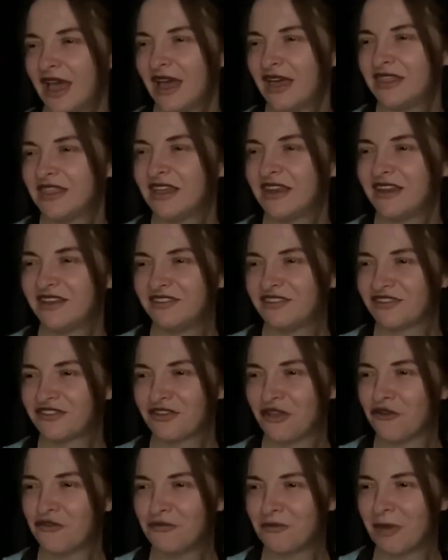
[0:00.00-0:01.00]
and then it just
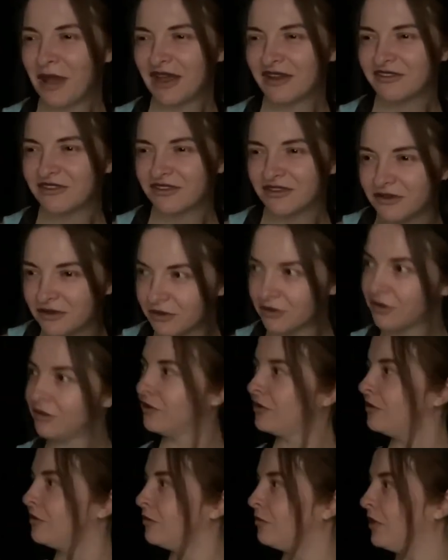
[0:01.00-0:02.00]
goes back to,
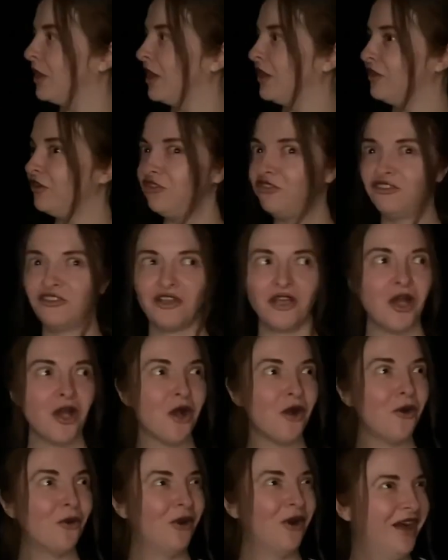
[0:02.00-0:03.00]
where did you
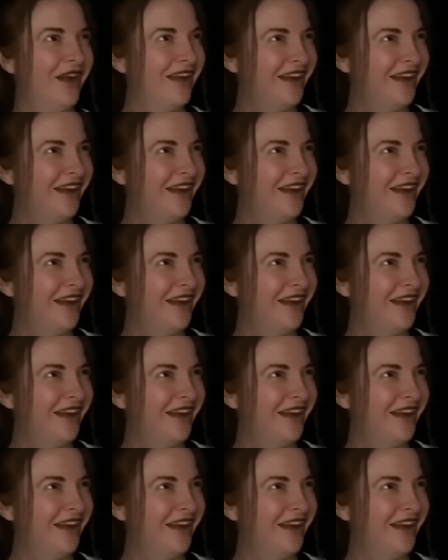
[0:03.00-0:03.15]
go?